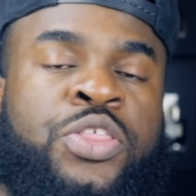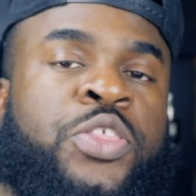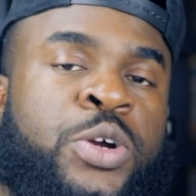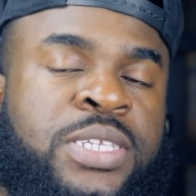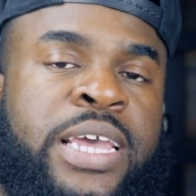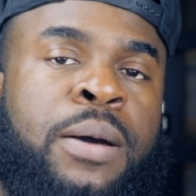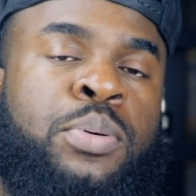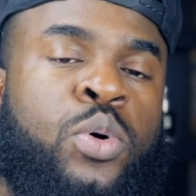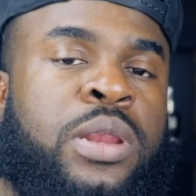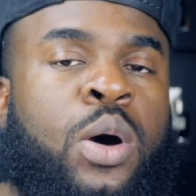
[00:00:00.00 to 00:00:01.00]
On Thursday, I
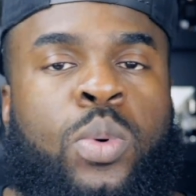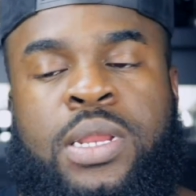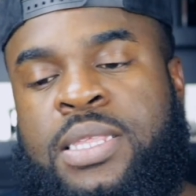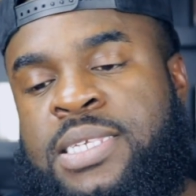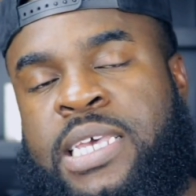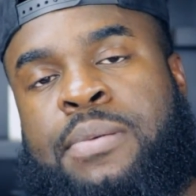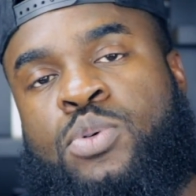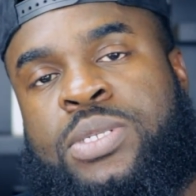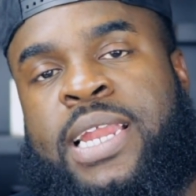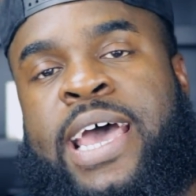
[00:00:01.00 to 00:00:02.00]
poured out one of the
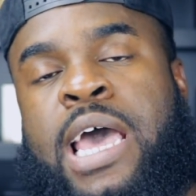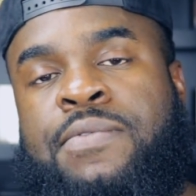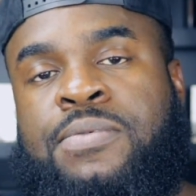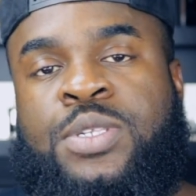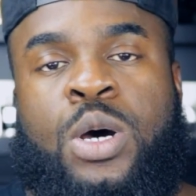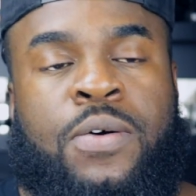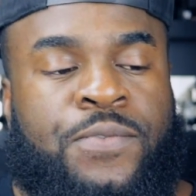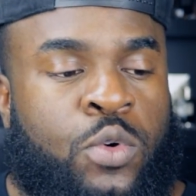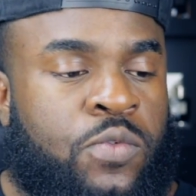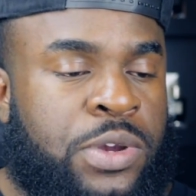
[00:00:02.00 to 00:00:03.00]
samples that I have of Tom
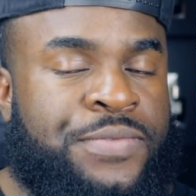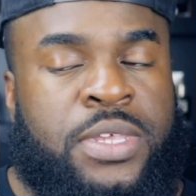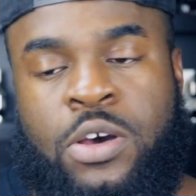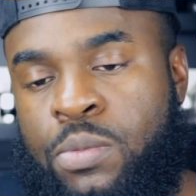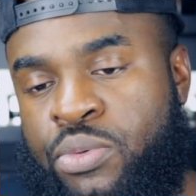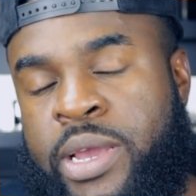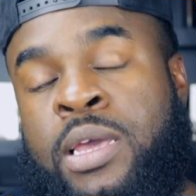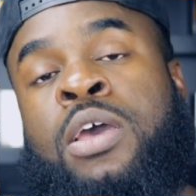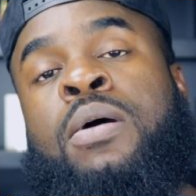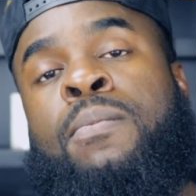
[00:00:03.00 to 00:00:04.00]
Ford Rive
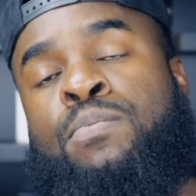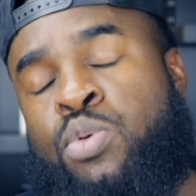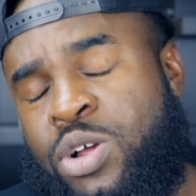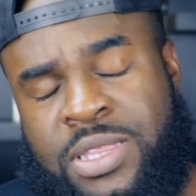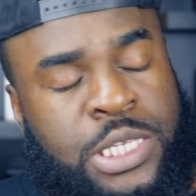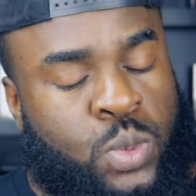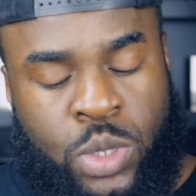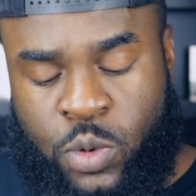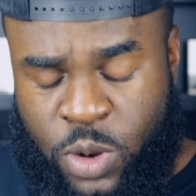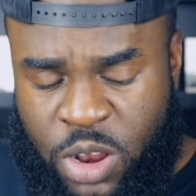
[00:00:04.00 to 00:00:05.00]
D'Ambre Brought this
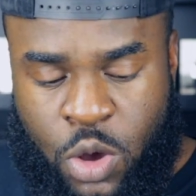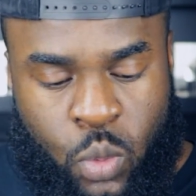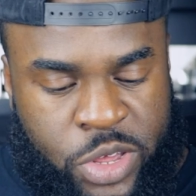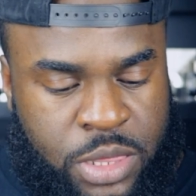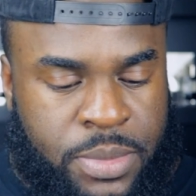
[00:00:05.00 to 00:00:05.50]
one along with